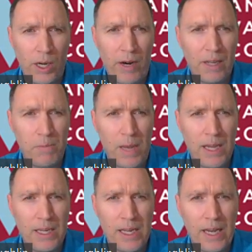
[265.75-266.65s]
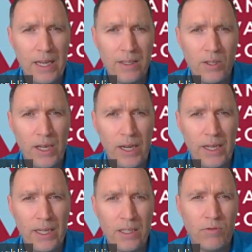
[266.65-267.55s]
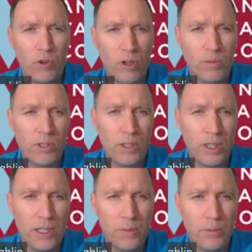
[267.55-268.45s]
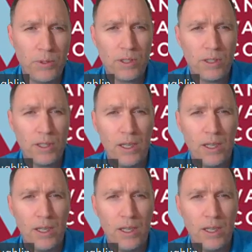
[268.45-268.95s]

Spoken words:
I recommend that you guys form study groups,